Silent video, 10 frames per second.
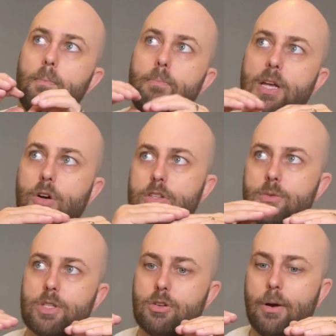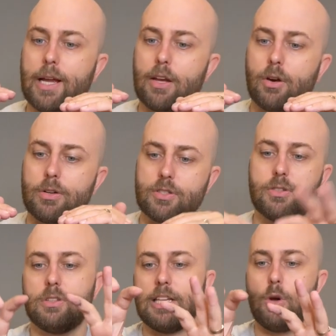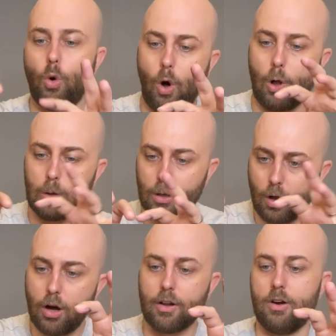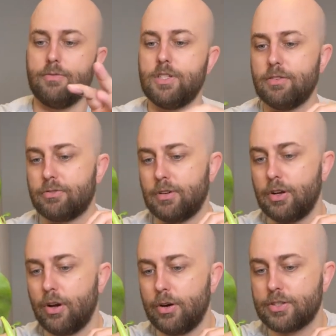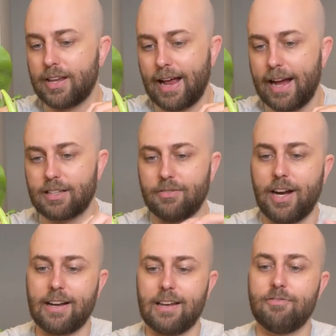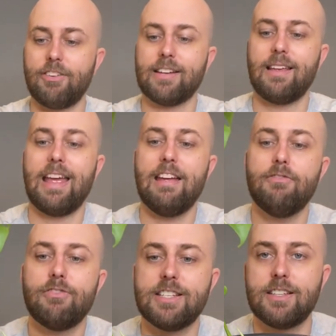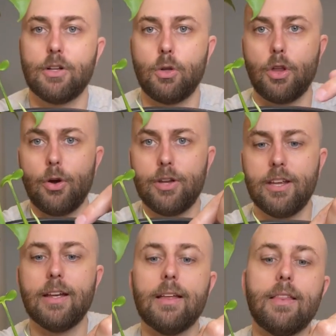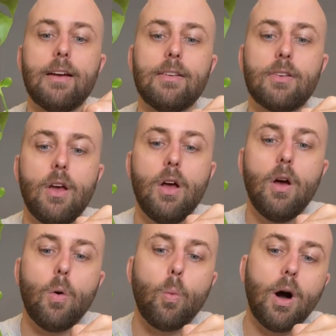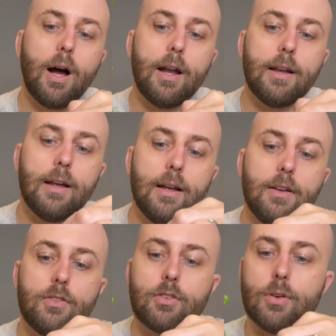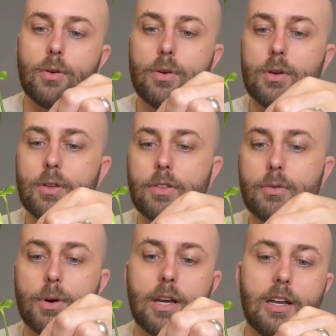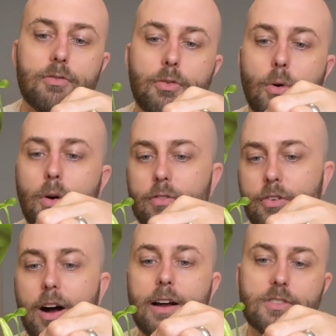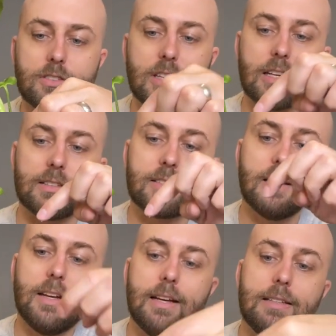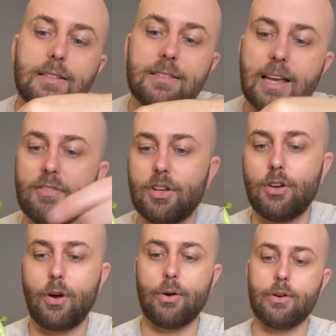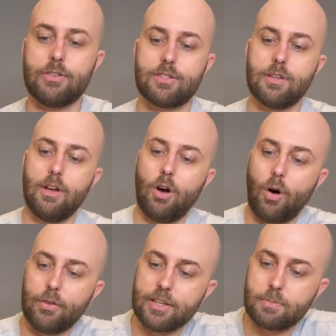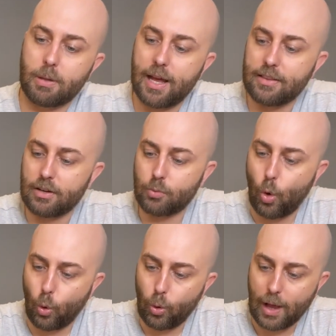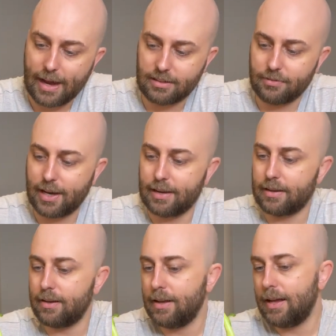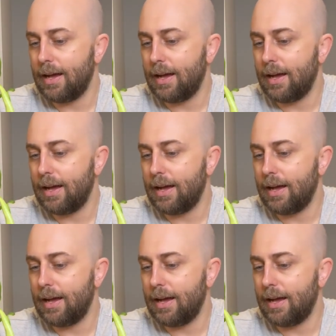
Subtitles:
because it was growing out horizontally, a lot of different nodes had activated. In fact, every single node here, there's 1, 2, 3, 4, 5, 6, 7 nodes on this plant that have all activated.